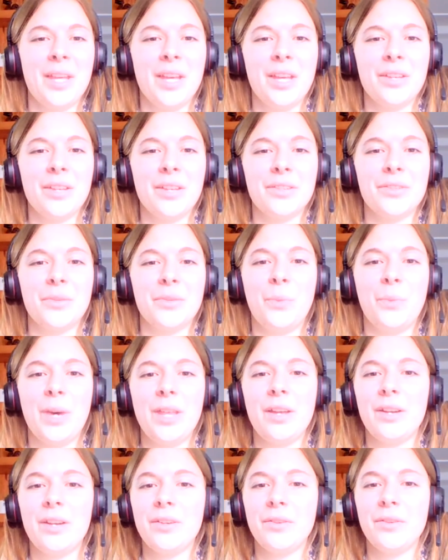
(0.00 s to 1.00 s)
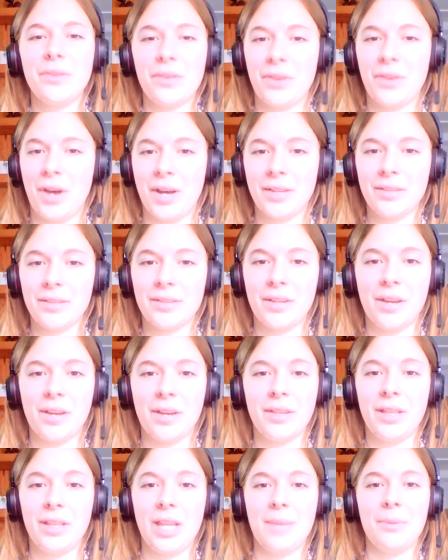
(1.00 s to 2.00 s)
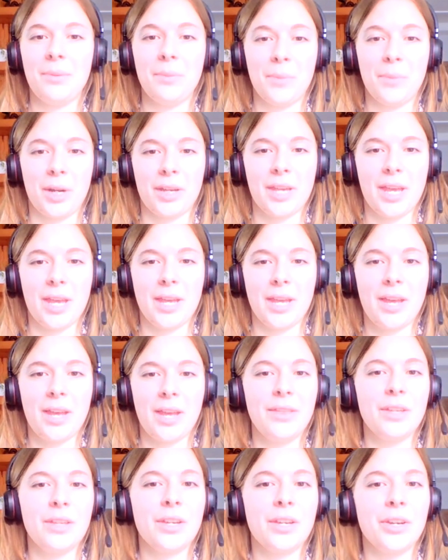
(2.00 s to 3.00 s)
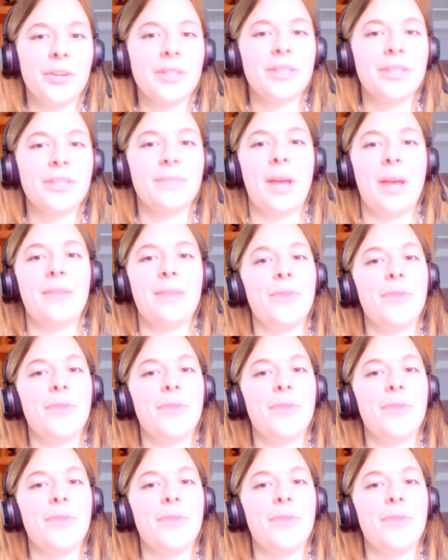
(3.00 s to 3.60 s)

So what are your thoughts on the labor market and the current demand for